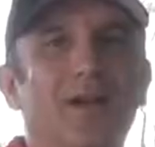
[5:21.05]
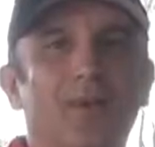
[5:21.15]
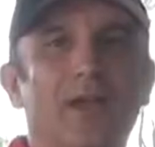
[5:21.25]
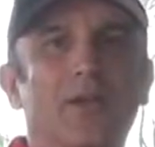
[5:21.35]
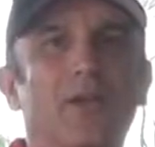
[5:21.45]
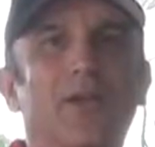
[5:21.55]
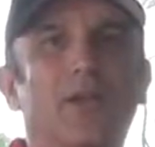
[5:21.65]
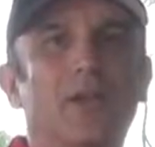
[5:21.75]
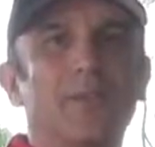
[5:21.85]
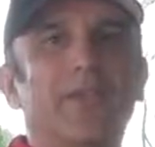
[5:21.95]
All right, we
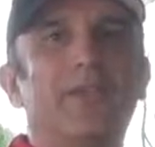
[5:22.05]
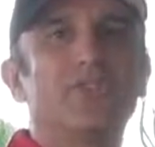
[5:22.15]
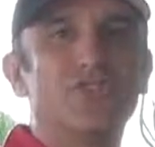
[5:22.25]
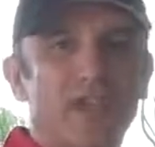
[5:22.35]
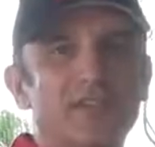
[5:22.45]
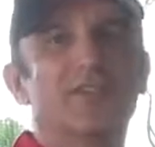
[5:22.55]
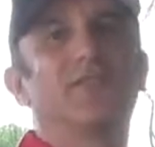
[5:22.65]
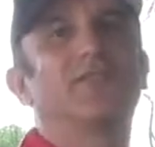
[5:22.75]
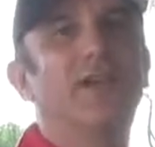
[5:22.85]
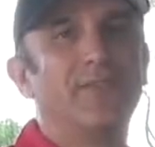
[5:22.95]
are coming in at just
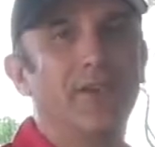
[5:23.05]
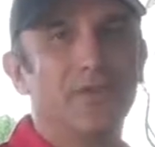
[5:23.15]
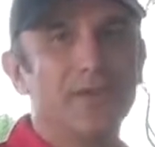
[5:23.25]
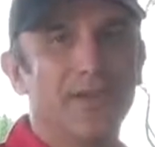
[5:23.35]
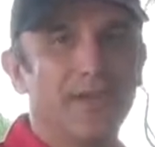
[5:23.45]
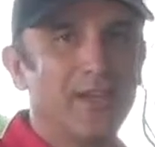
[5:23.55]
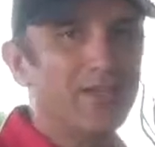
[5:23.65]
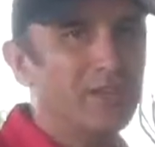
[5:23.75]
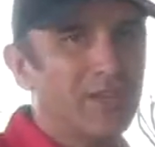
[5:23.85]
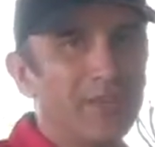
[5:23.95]
under 5 hours right now. I
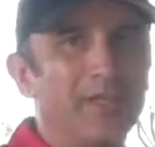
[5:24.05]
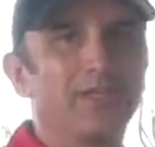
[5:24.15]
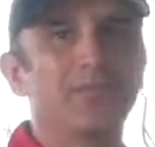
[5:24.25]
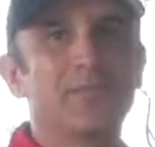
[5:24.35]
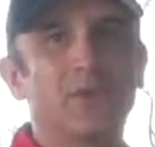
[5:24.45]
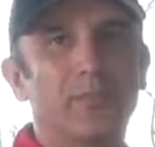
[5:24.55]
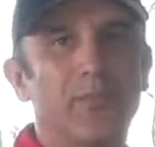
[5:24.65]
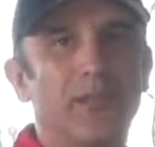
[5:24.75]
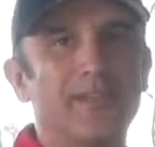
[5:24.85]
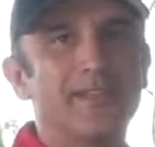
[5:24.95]
took a peek at those pork
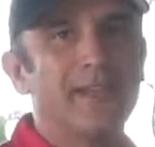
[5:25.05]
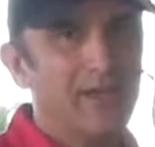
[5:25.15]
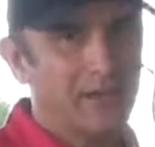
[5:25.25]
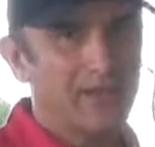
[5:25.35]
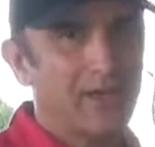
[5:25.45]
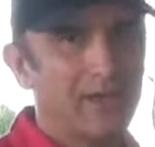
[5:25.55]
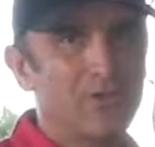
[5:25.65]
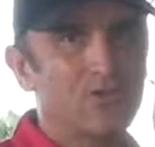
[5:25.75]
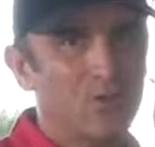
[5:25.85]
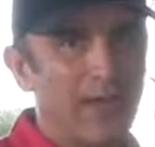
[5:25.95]
bellies, and the
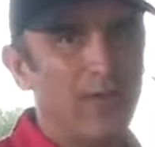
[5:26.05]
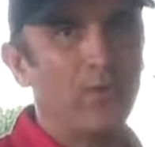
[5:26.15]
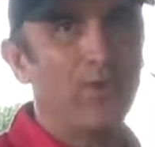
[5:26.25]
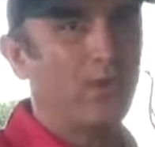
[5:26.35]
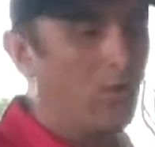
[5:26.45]
color's right where I